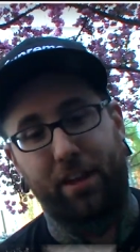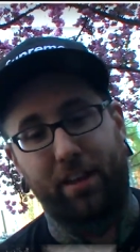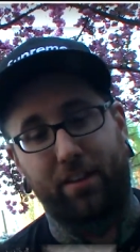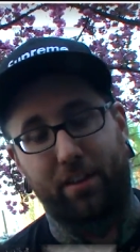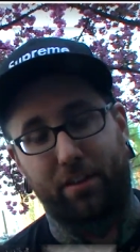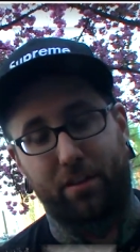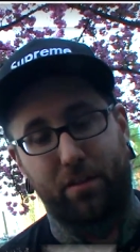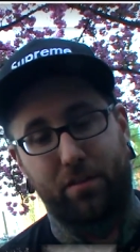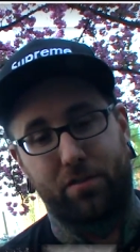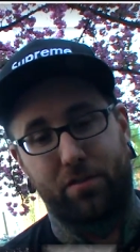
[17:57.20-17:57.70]

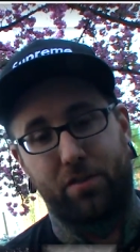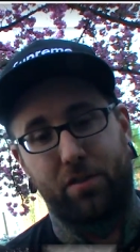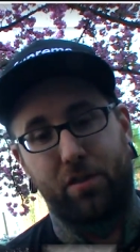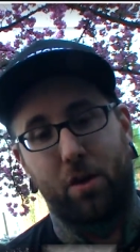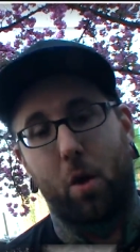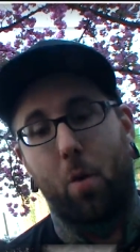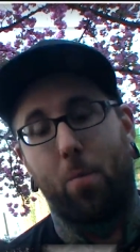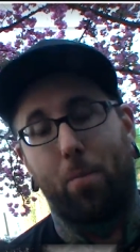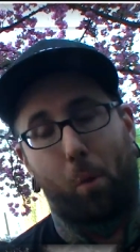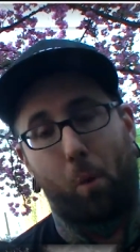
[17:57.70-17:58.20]
that there's
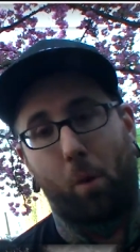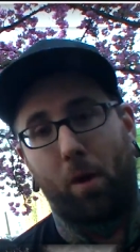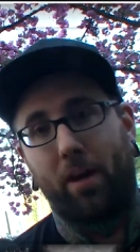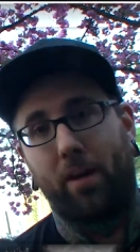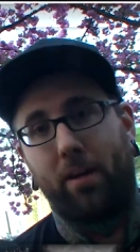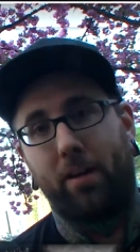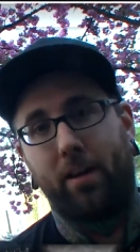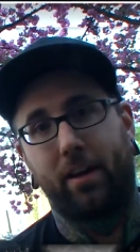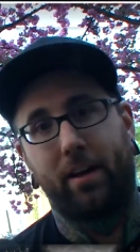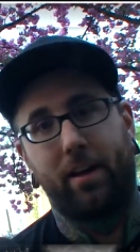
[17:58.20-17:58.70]
no
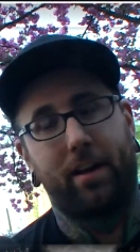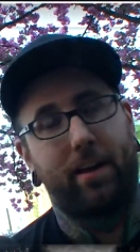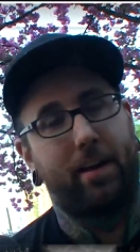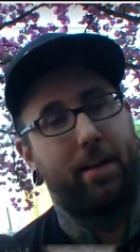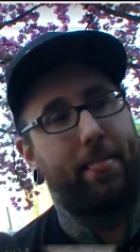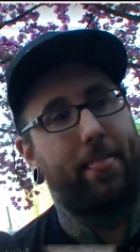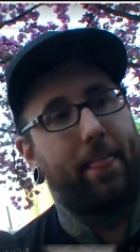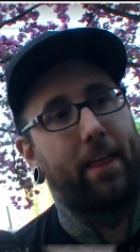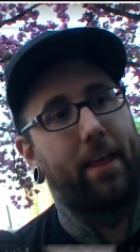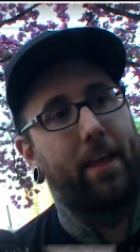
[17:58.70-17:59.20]
point
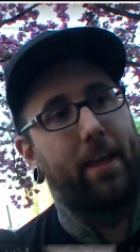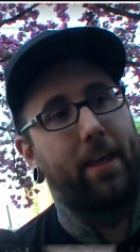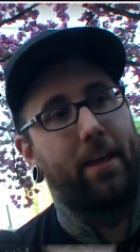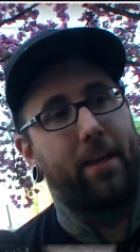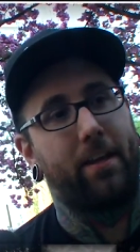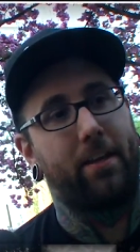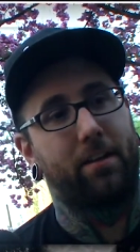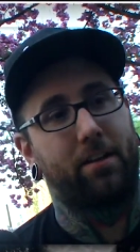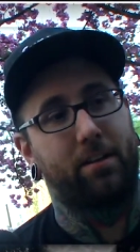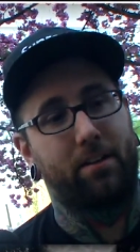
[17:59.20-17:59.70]

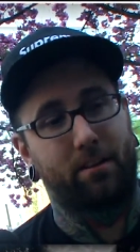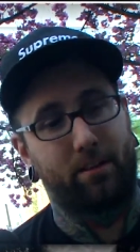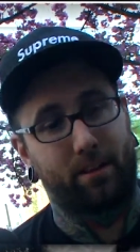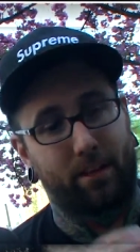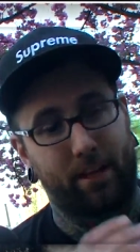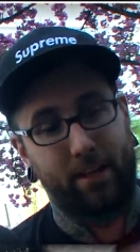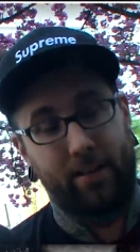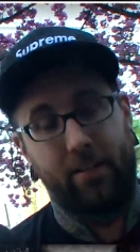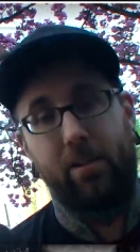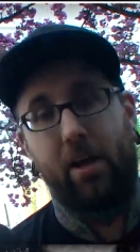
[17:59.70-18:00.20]
in
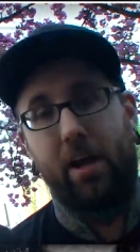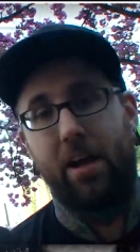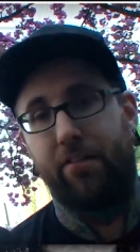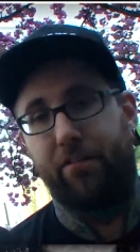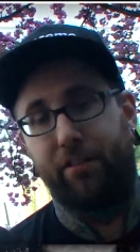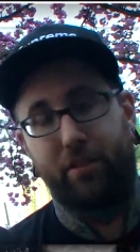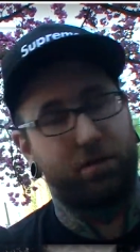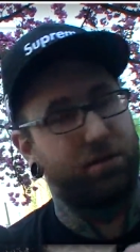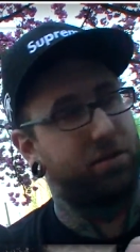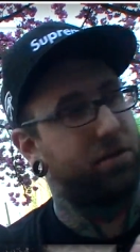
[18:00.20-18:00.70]

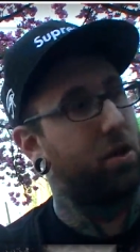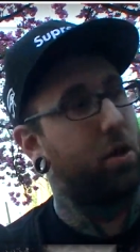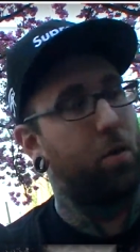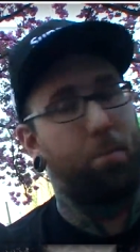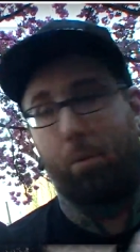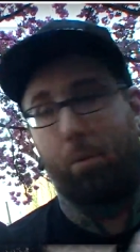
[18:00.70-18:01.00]
life, and there's no